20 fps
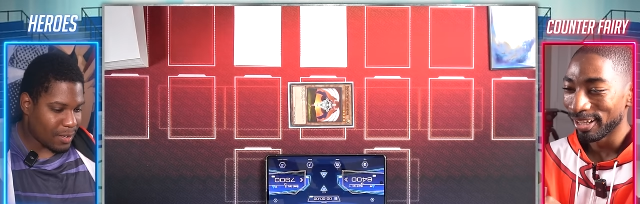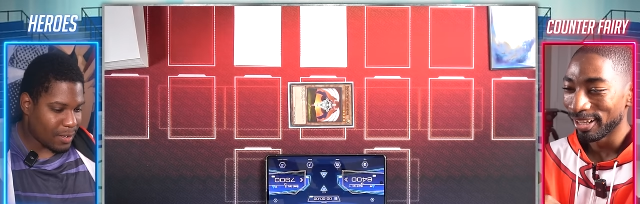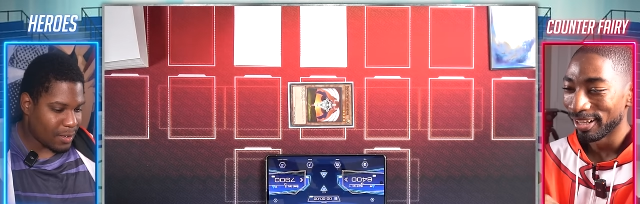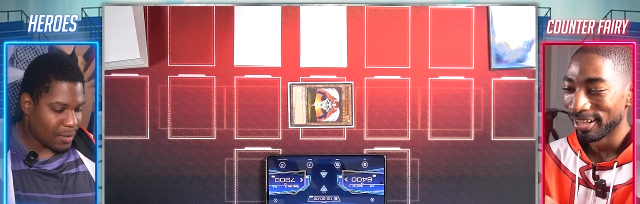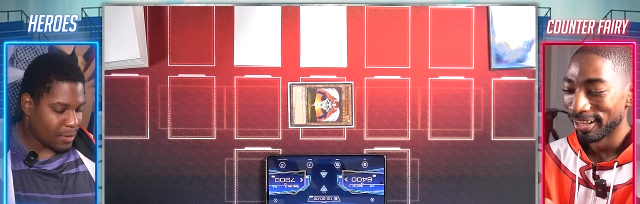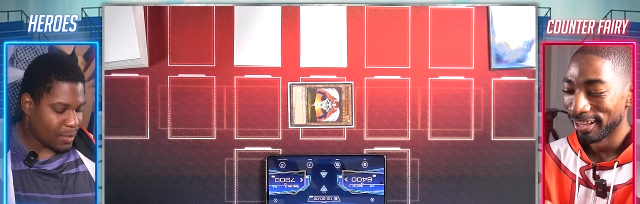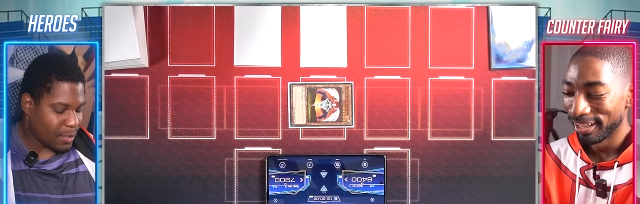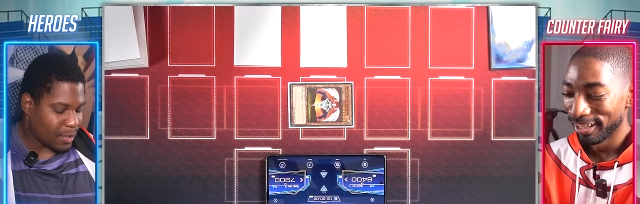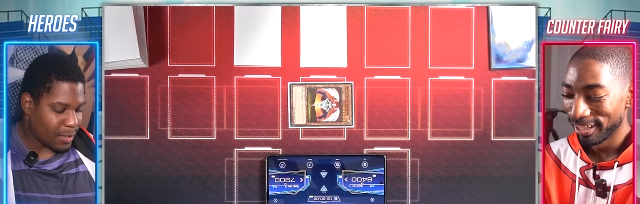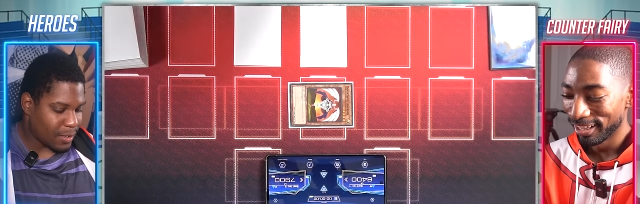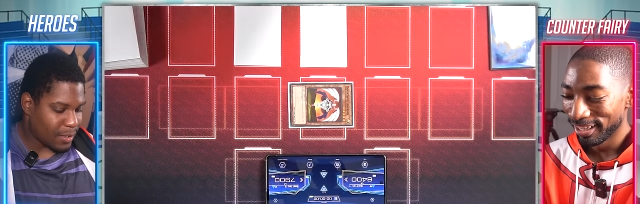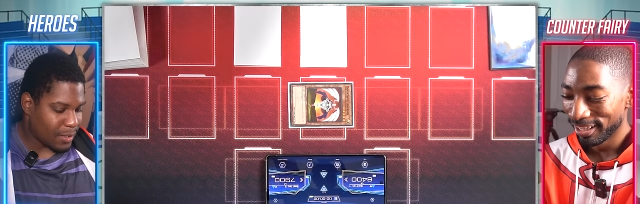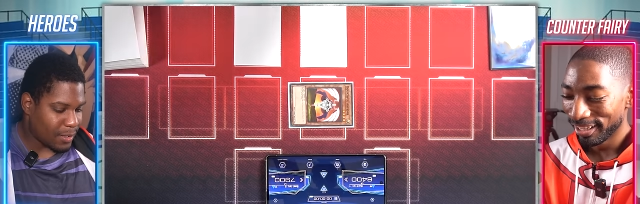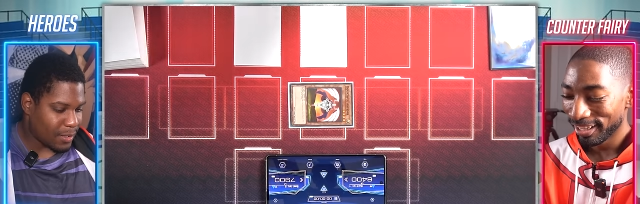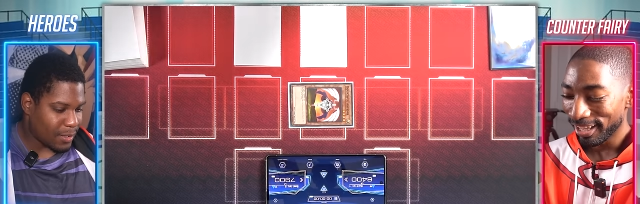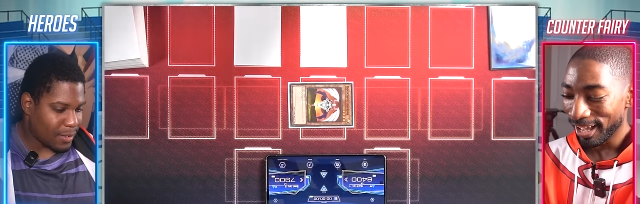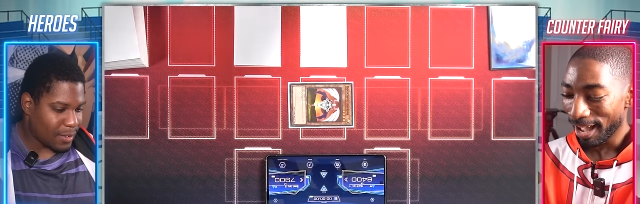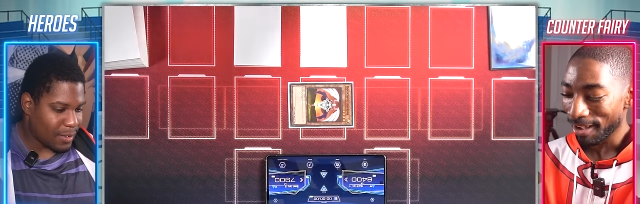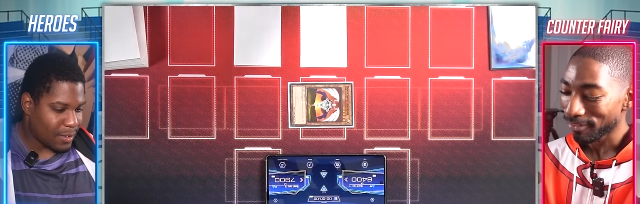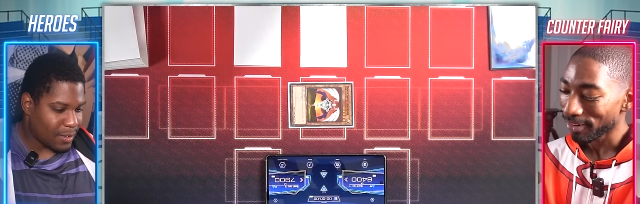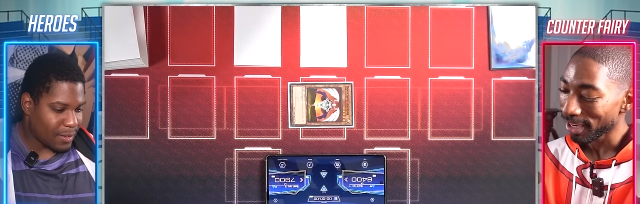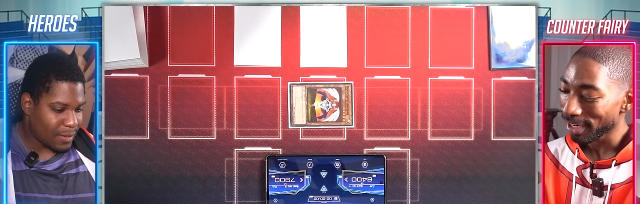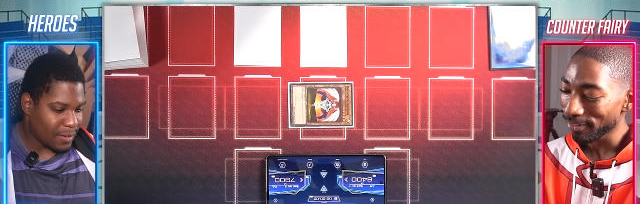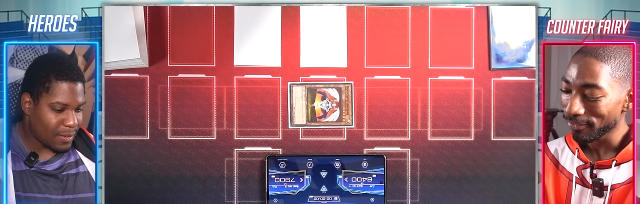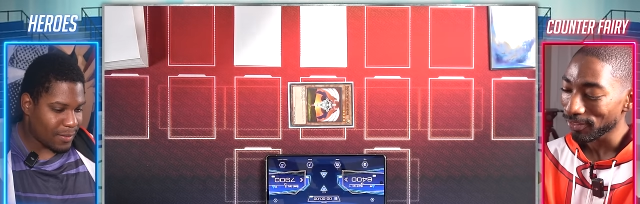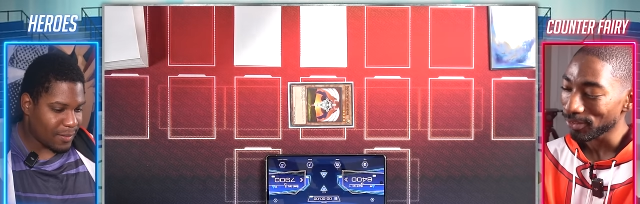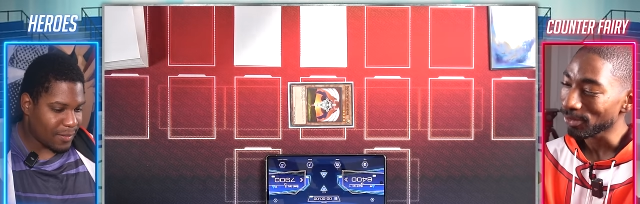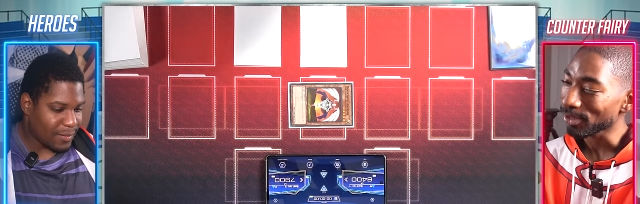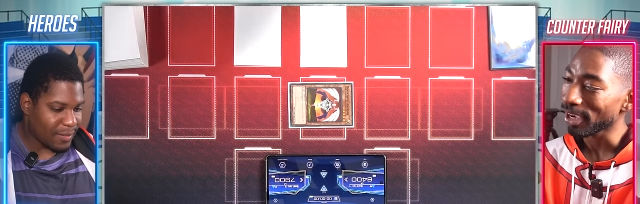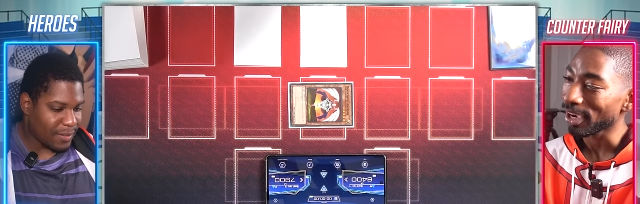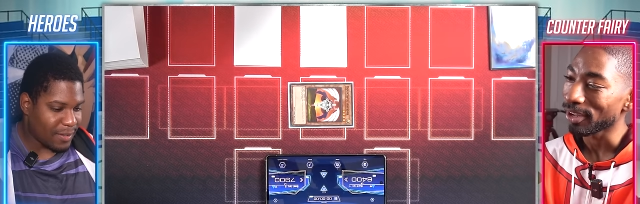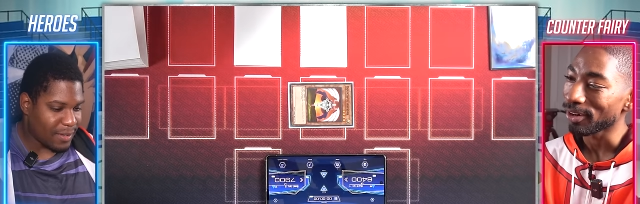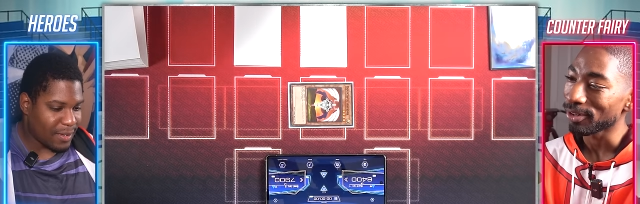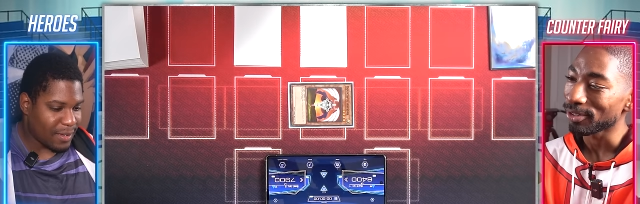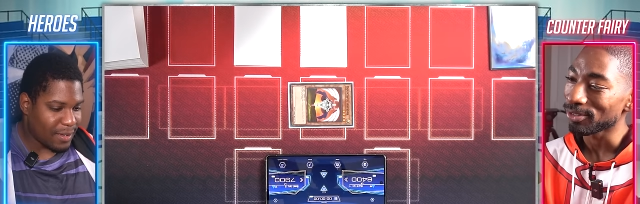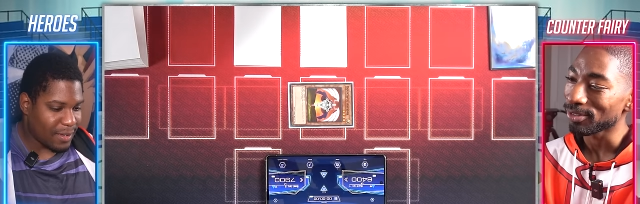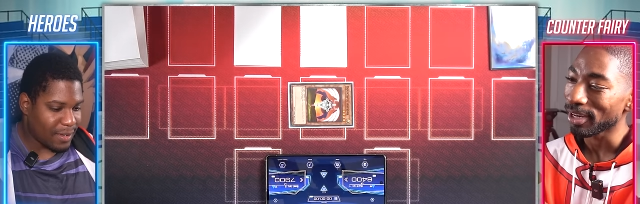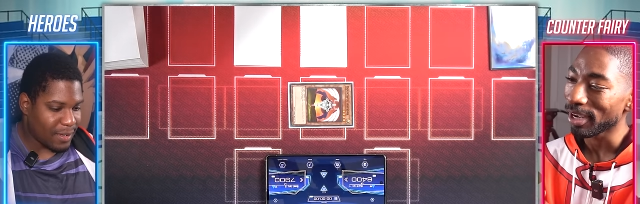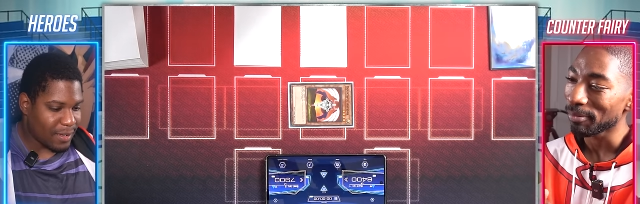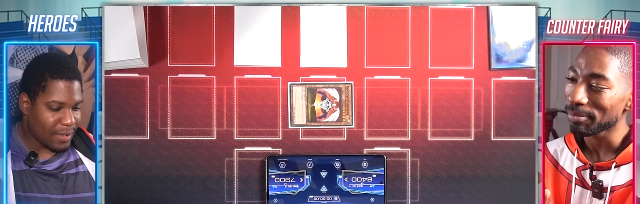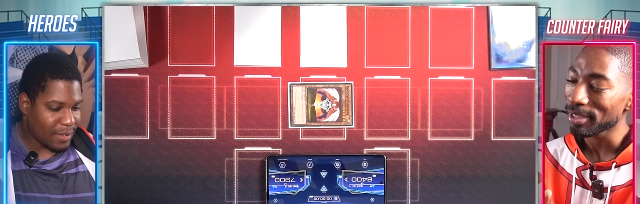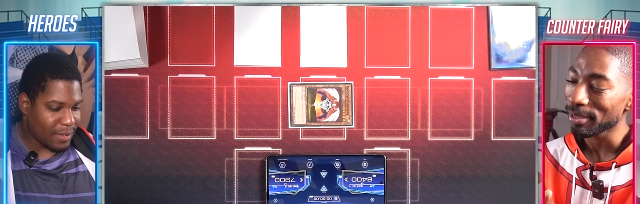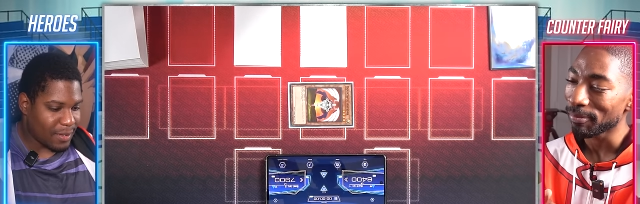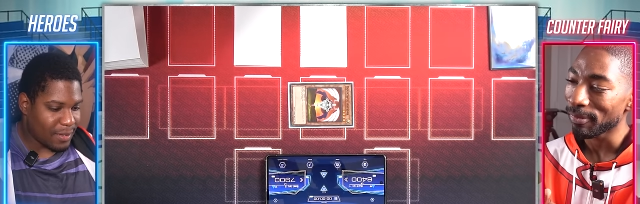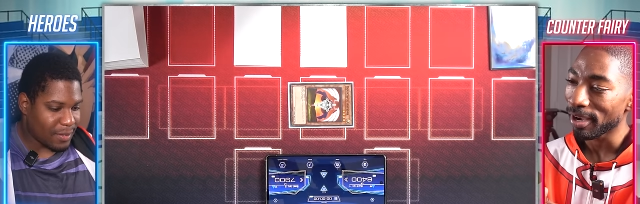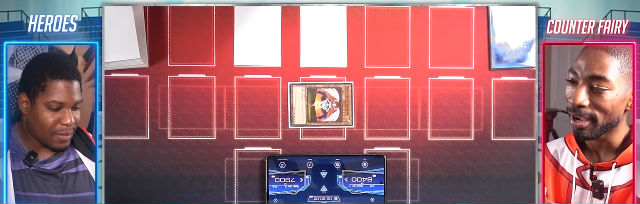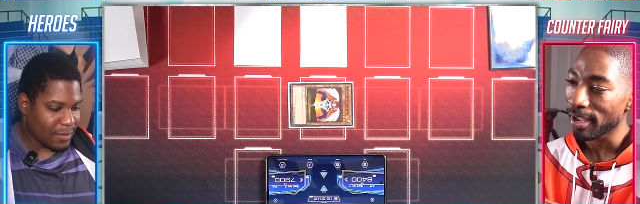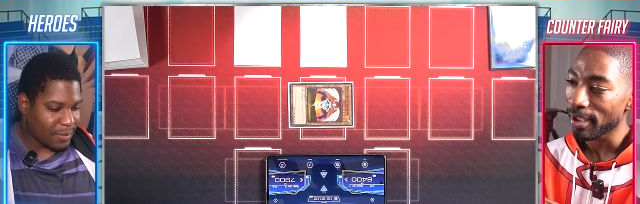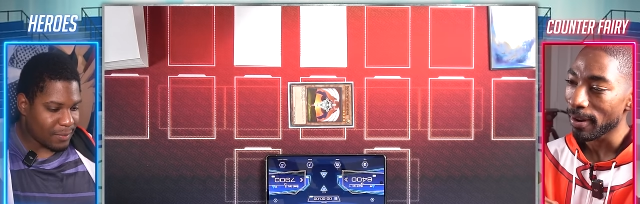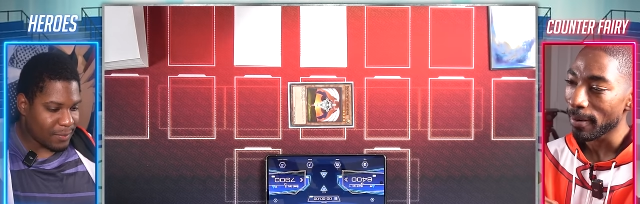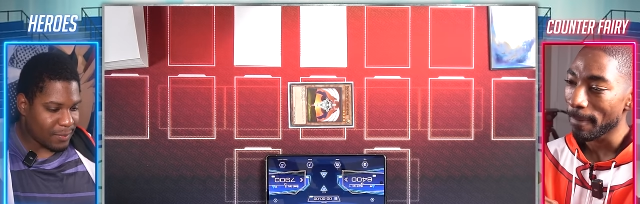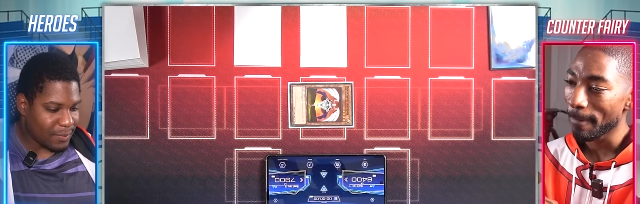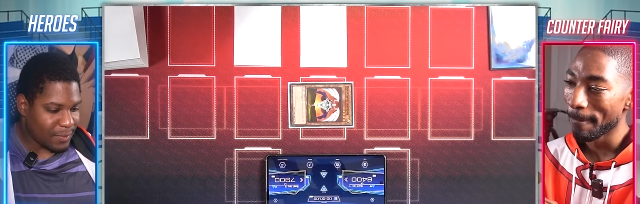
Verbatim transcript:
Speaker 1: Okay. I've got a few counter traps, I might.